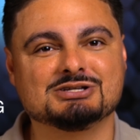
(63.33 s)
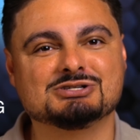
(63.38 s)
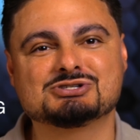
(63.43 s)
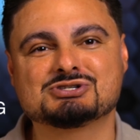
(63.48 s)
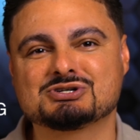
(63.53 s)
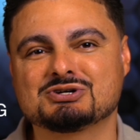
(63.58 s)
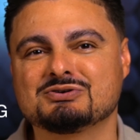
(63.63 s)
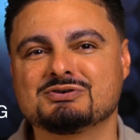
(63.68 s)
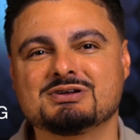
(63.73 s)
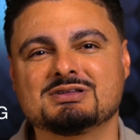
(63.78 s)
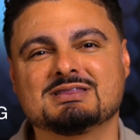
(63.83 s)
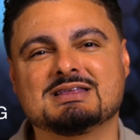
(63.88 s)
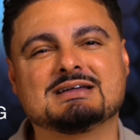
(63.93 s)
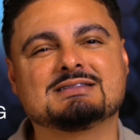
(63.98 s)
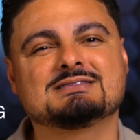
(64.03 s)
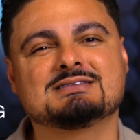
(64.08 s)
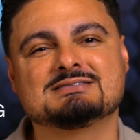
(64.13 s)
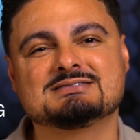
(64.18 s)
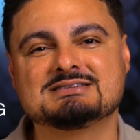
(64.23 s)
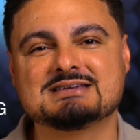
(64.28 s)
ensuring
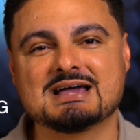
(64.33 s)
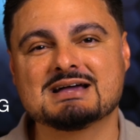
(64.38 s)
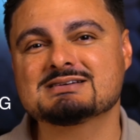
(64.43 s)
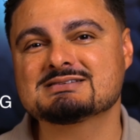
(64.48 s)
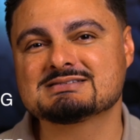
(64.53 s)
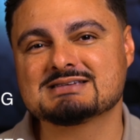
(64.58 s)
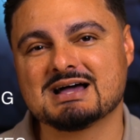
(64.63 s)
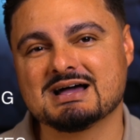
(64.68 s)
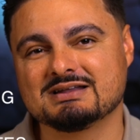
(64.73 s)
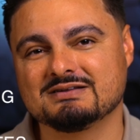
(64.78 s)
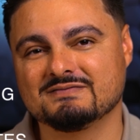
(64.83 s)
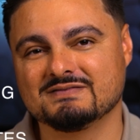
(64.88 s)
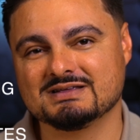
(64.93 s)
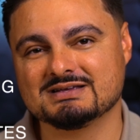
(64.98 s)
that the tech side of